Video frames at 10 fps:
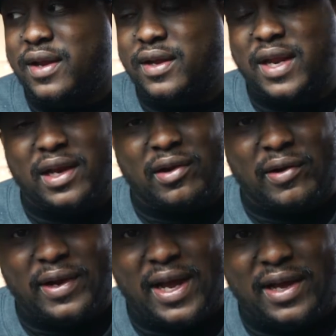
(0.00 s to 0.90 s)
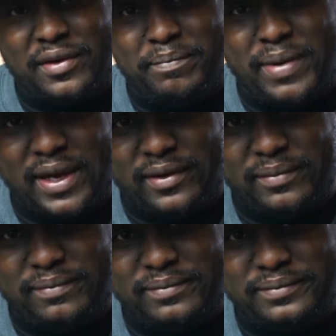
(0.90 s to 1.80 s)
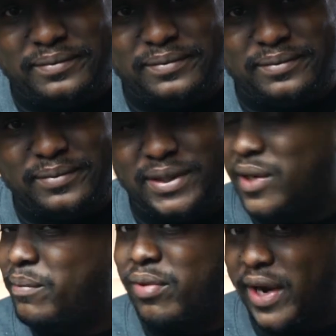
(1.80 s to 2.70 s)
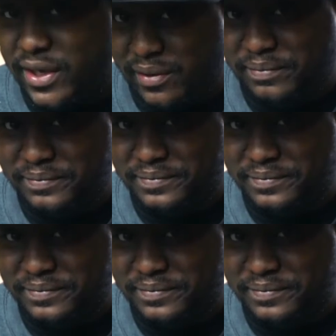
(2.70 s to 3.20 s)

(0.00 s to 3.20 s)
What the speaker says: and then learn how to bend them, but don't break them.